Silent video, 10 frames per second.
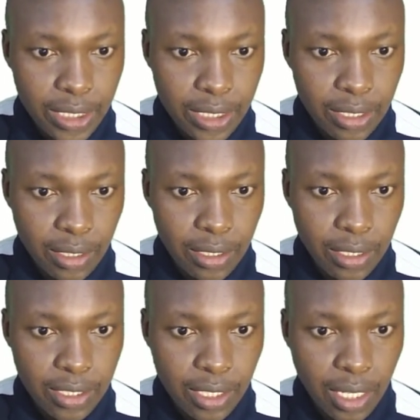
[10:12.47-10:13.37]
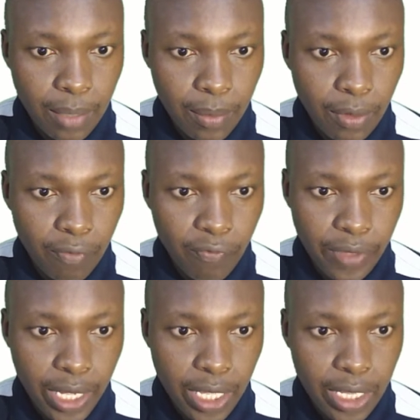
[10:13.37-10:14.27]
the sum of the
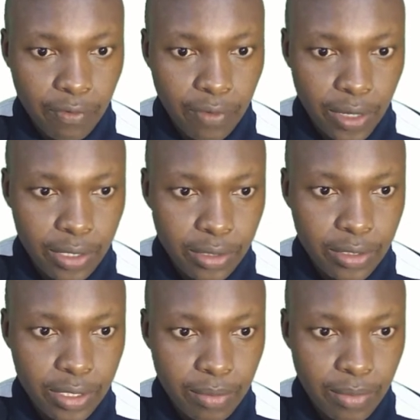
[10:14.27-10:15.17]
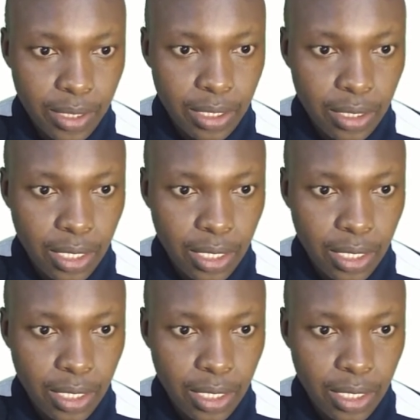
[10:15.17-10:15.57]
other values in the middle.